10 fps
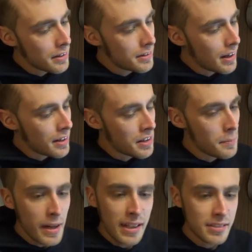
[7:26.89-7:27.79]
to don your
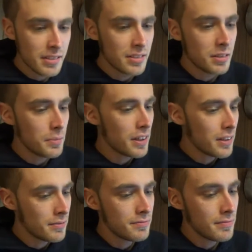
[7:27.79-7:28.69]
mask and some like